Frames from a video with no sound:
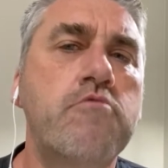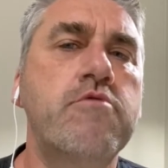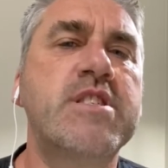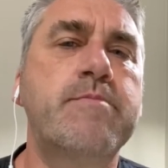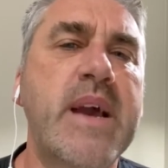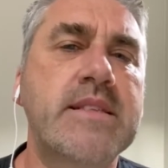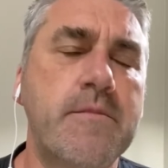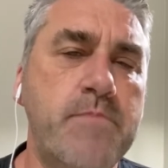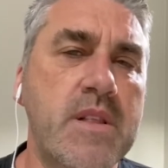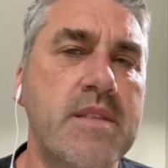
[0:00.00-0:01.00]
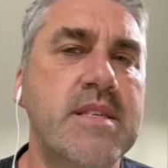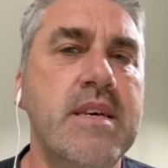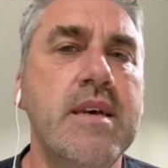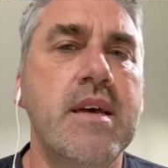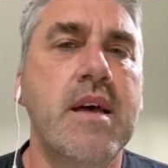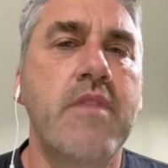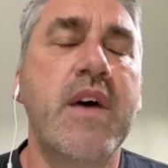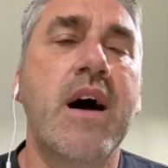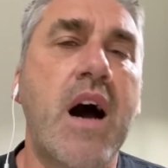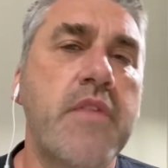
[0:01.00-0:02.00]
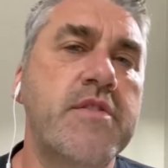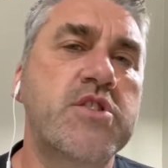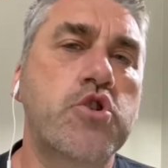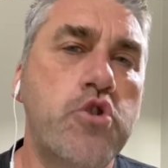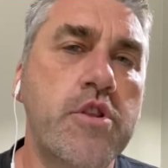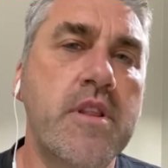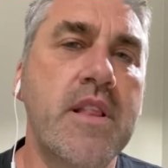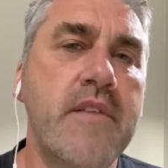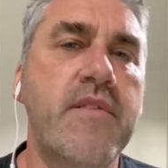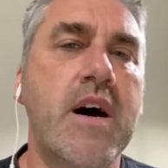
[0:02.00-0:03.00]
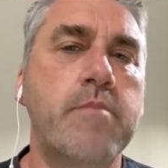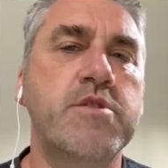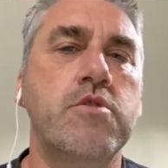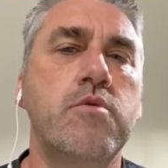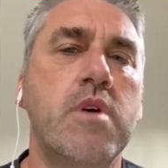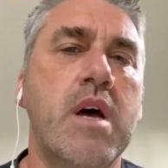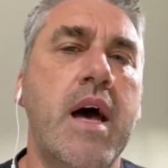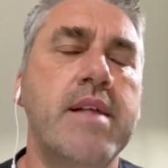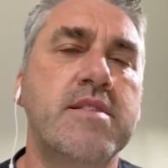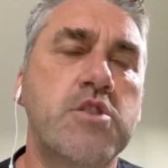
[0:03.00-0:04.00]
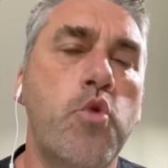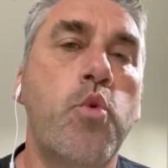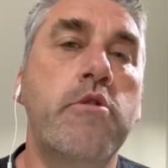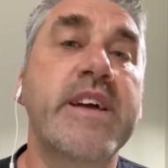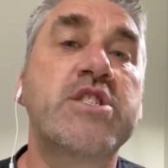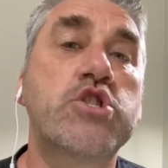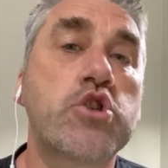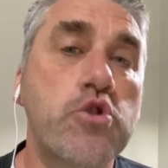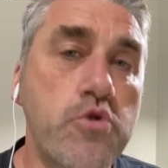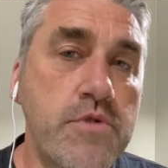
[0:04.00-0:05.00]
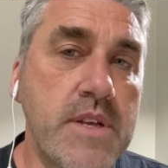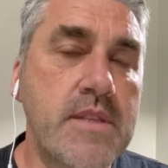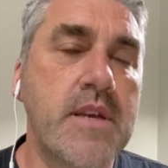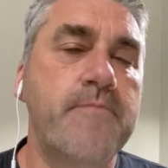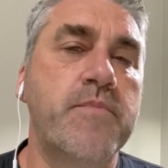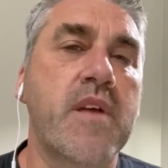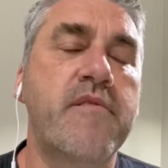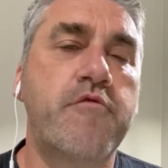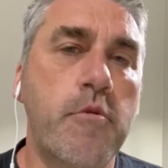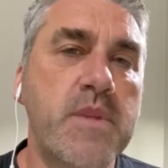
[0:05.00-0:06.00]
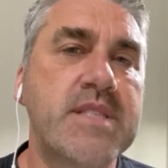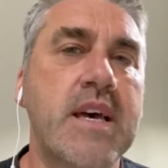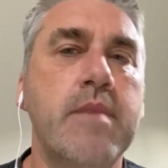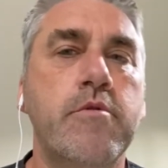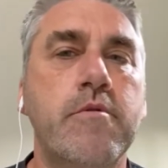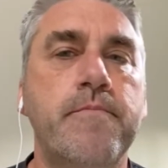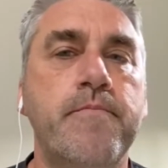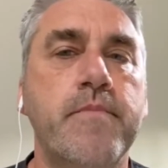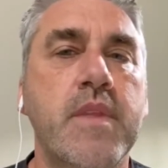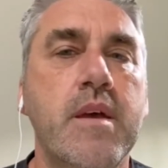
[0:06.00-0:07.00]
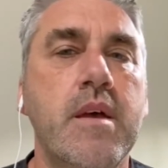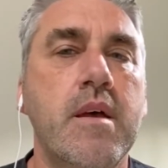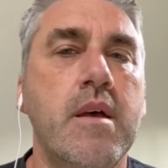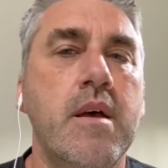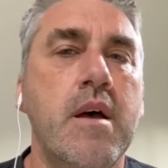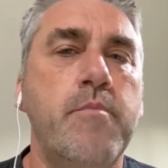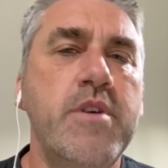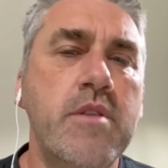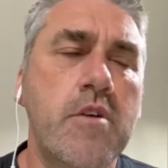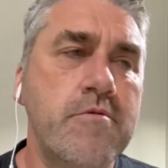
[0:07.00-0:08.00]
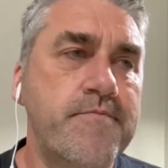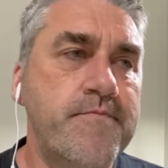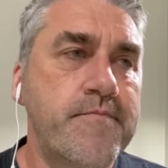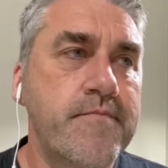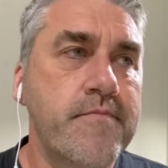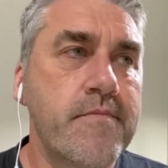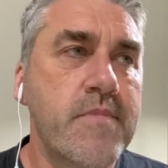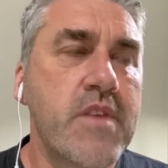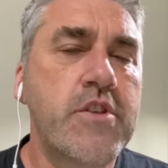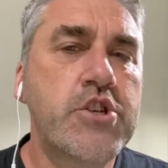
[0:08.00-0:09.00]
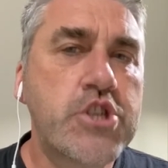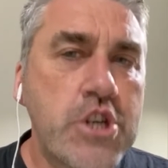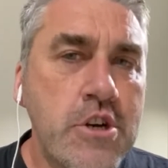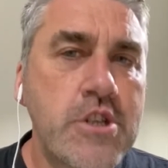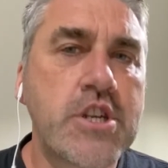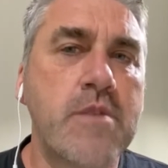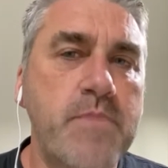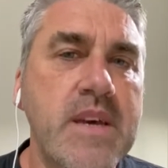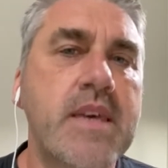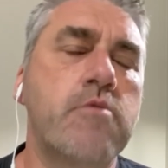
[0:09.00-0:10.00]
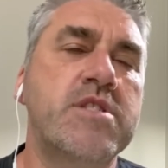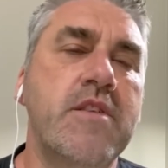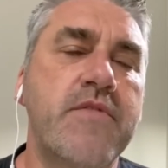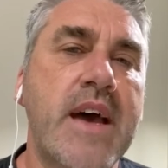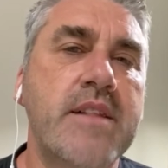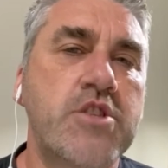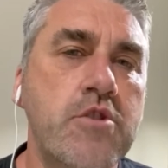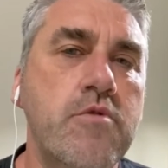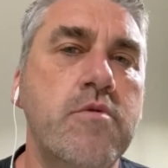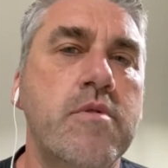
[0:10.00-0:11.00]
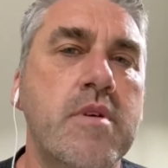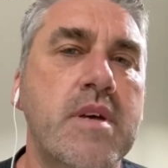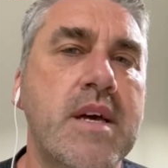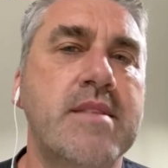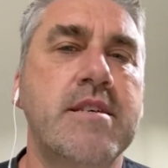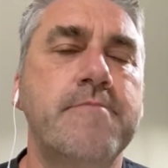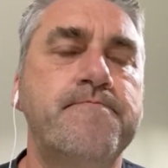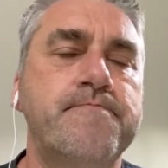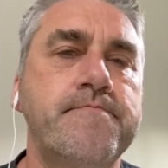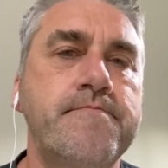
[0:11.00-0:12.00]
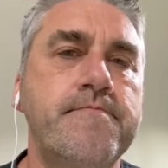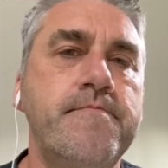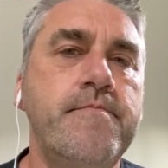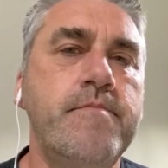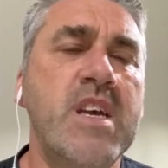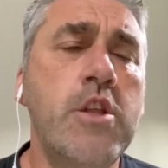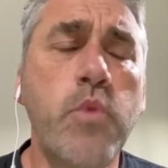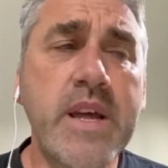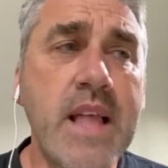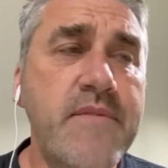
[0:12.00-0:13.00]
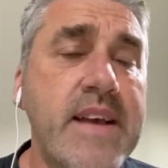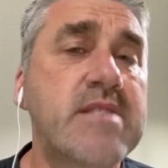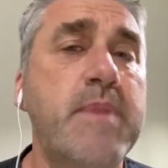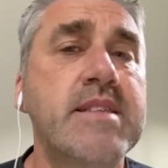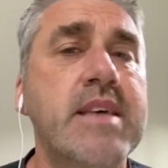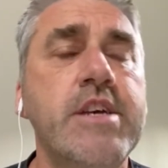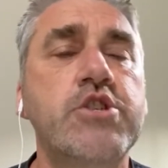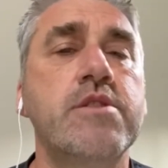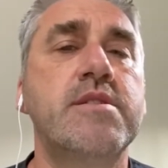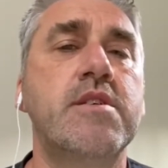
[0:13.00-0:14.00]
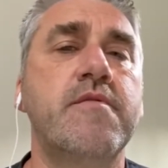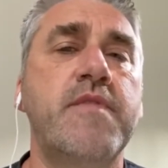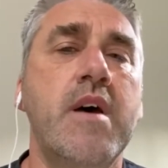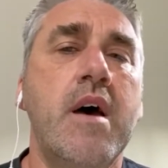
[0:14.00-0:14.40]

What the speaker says: respectability that others couldn't live up to, and so were excluded from the table. But the church can be guilty of that too, can't it? We can have expectations of